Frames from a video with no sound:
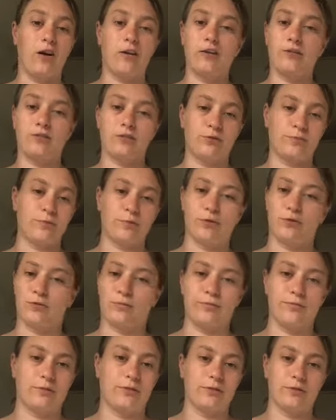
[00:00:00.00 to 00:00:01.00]
I just put
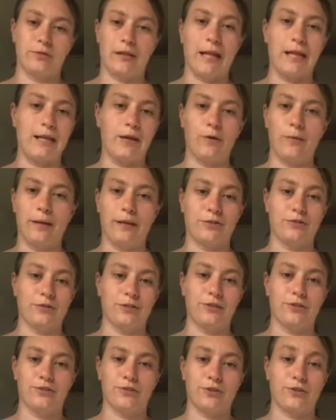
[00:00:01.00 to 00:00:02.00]
a little bit of
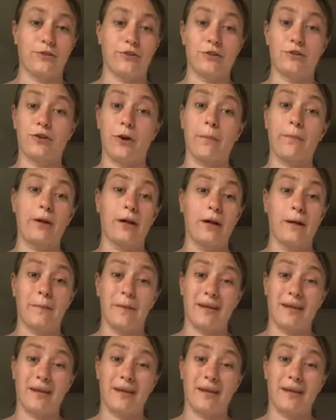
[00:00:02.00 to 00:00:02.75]
dusting sugar on the top.